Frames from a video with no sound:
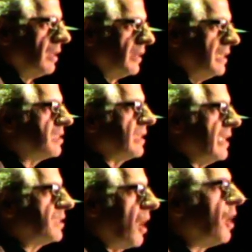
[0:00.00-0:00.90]
These
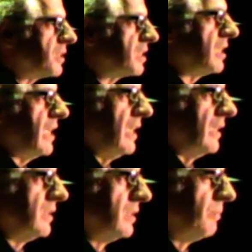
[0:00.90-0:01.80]
things are
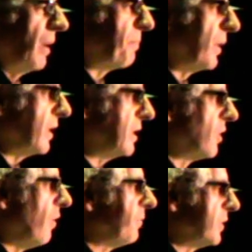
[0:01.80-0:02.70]
seen by
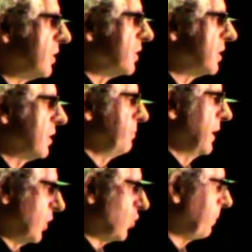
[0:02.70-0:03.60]
police officers and
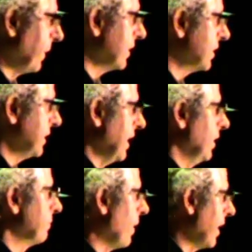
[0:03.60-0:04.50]
military personnel
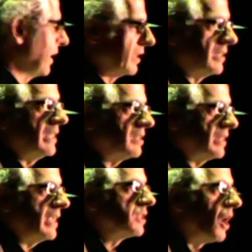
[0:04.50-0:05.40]
and pilots. These
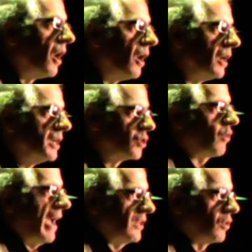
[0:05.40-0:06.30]
things are
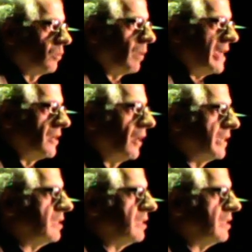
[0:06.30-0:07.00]
tracked on radar.